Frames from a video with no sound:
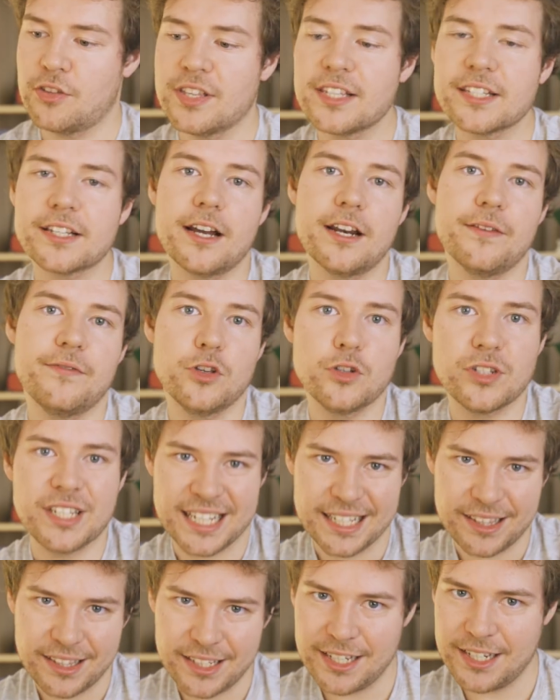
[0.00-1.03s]
this kind of
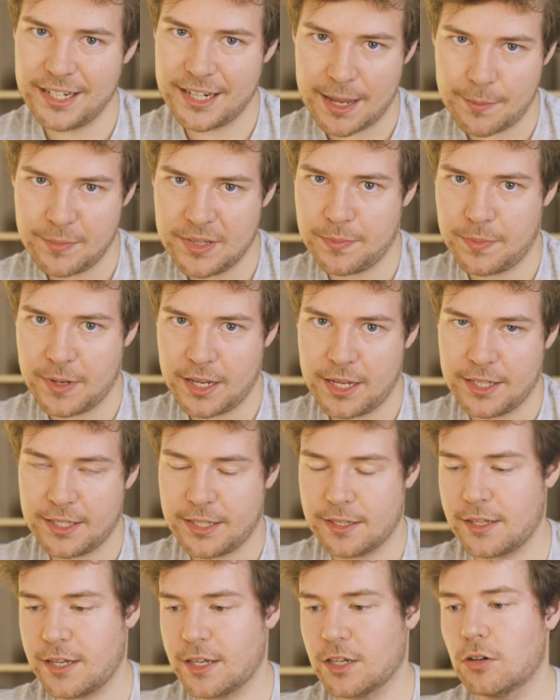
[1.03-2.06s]
utility namespace,
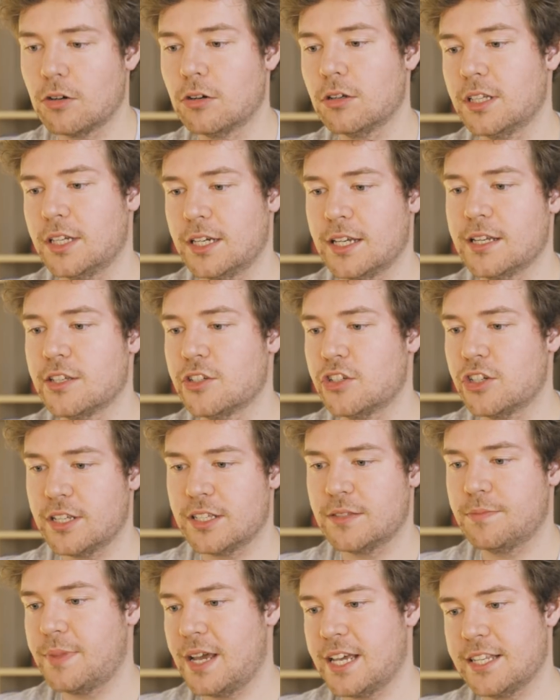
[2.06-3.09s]
as I call it, is
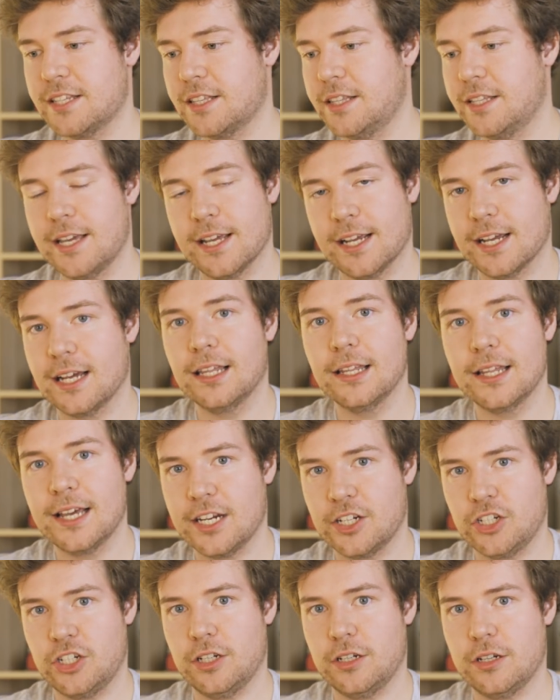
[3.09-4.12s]
just basically a
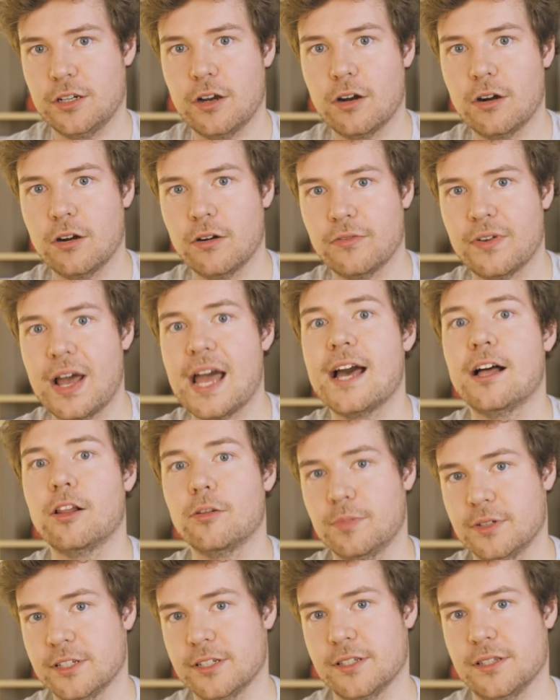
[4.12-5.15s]
collection of
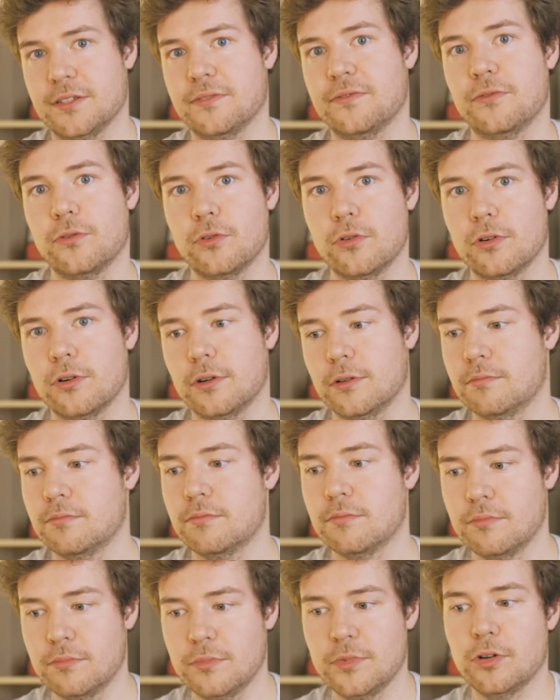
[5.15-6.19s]
helpers for
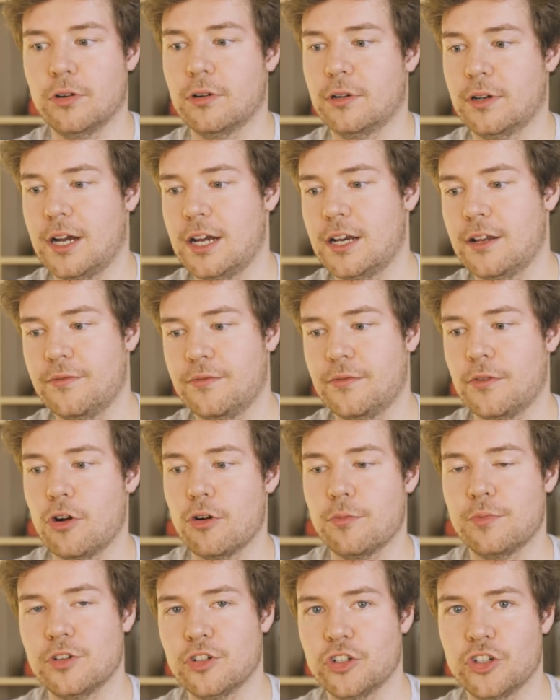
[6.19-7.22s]
your kind of
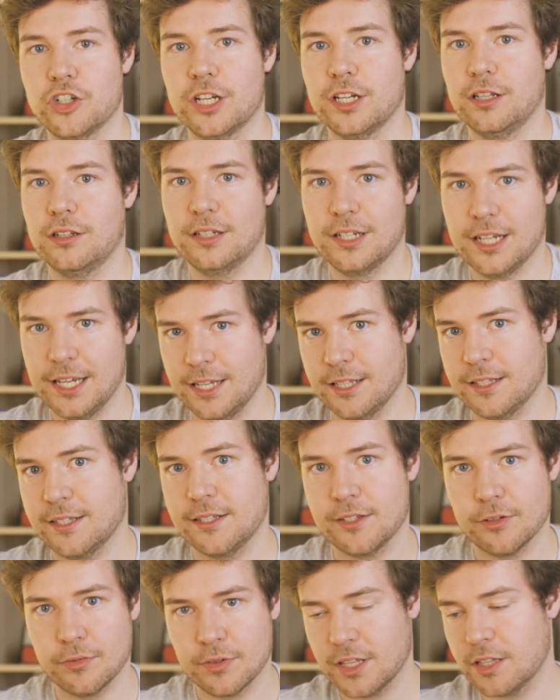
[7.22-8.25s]
OpenGL needs.
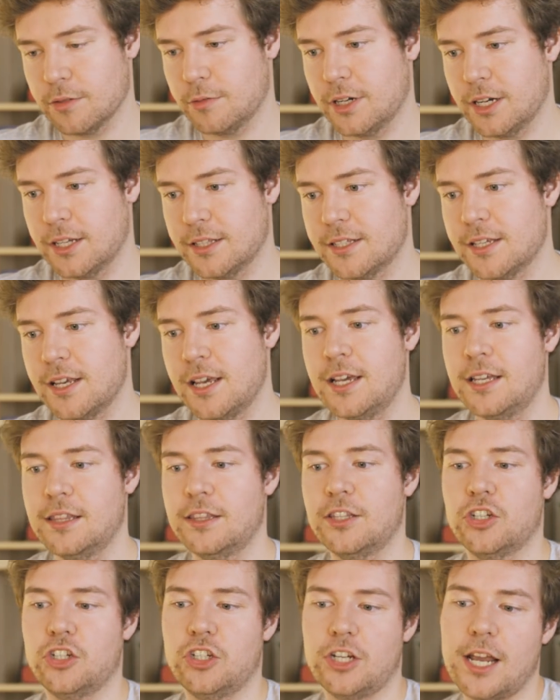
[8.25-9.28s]
So in other words,
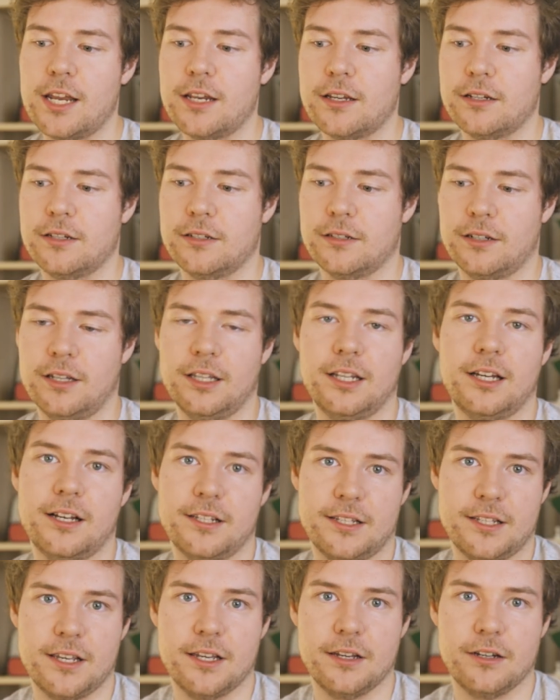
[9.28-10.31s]
the shader
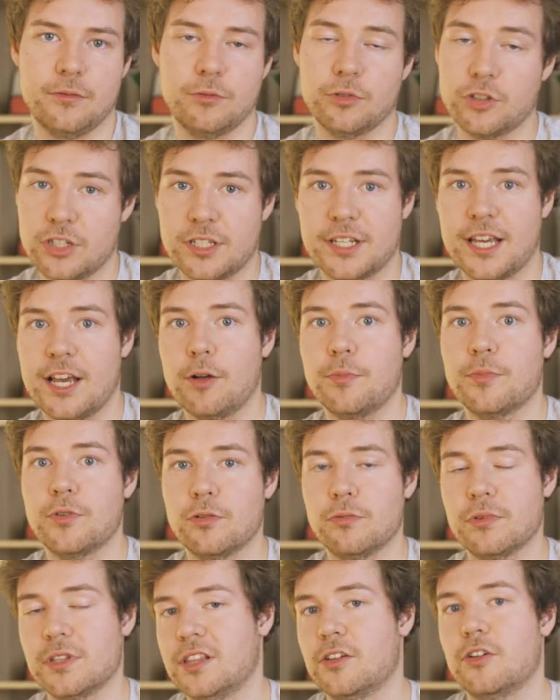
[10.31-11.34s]
class here will just help
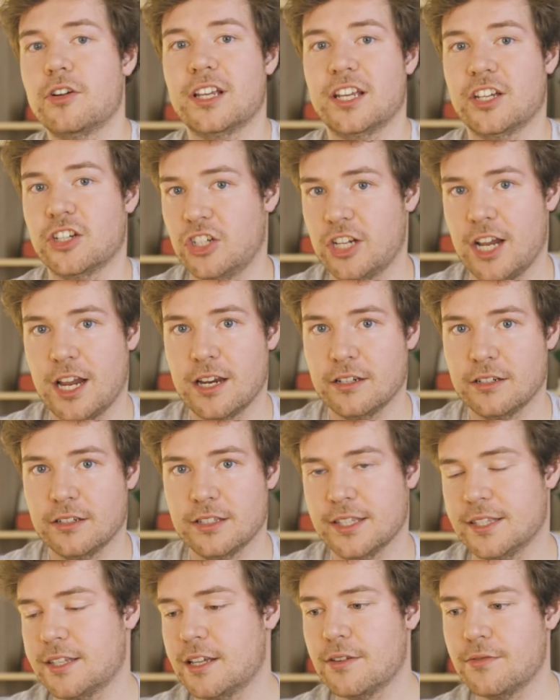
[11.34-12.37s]
you with loading a shader.
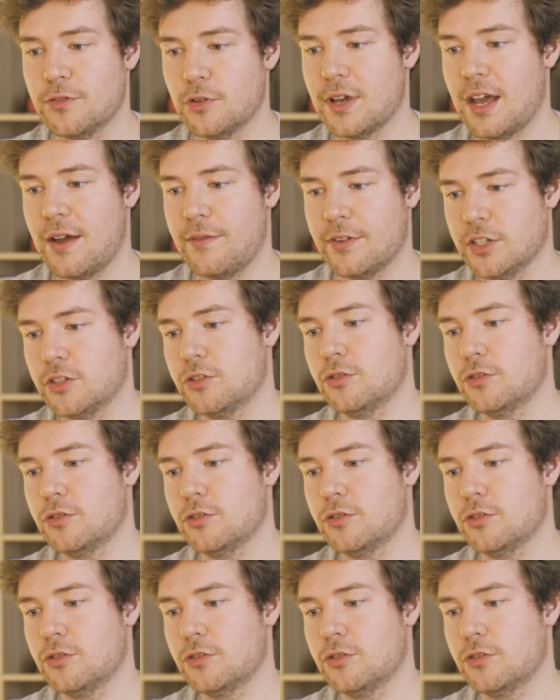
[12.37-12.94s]
Instead of you having